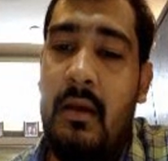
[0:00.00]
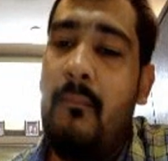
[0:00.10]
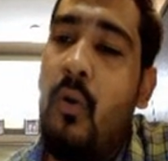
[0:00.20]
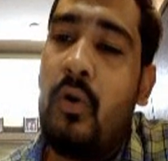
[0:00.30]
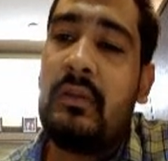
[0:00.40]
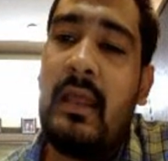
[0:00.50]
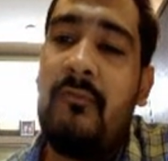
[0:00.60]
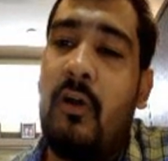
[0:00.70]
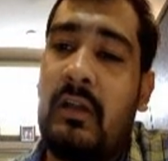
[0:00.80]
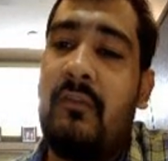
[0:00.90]
More than
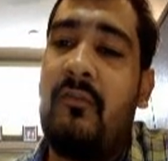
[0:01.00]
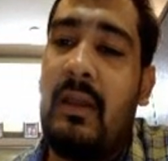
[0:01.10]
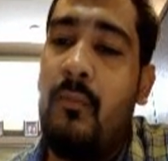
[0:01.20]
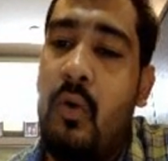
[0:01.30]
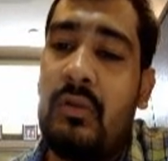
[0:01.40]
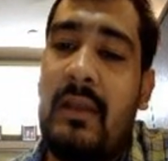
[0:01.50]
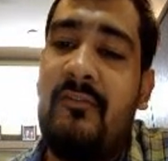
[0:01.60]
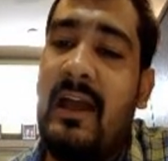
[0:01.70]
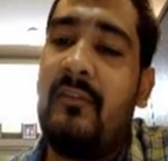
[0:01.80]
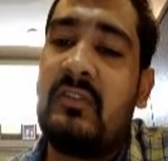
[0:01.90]
40-50, more than
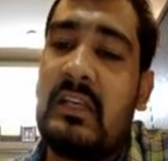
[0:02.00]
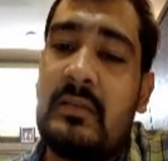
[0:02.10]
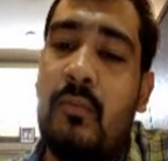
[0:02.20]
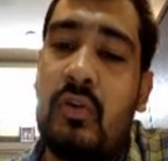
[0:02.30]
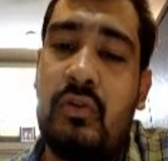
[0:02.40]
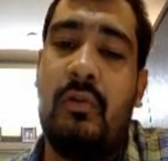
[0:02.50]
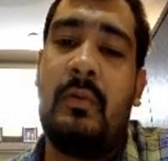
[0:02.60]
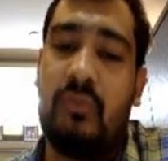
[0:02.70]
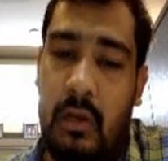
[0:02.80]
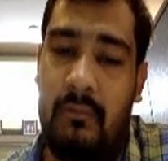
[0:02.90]
5-6 books you will be
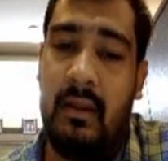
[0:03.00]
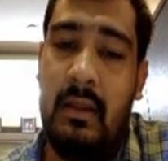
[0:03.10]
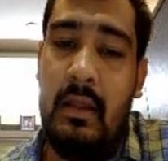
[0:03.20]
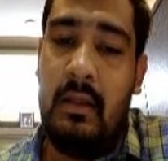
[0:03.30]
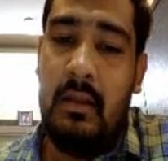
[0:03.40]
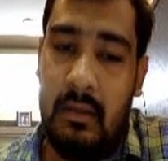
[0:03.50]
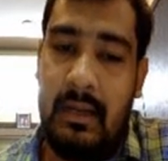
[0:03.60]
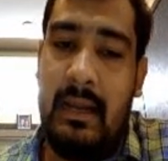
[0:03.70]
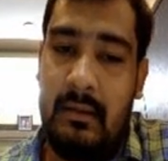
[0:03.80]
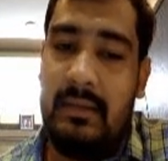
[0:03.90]
solving.
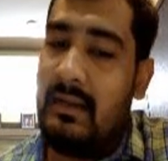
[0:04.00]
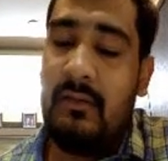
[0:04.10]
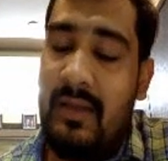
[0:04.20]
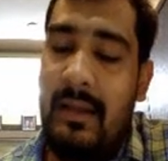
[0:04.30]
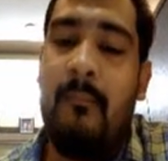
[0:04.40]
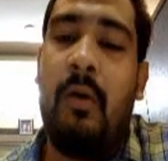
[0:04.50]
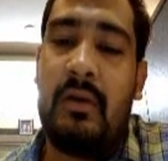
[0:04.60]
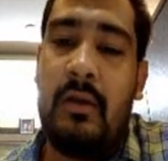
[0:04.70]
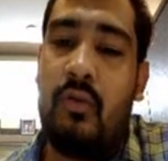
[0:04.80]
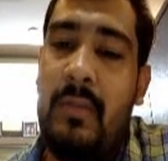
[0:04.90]
Right? That is very
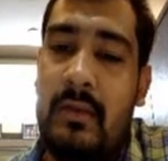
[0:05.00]
important to make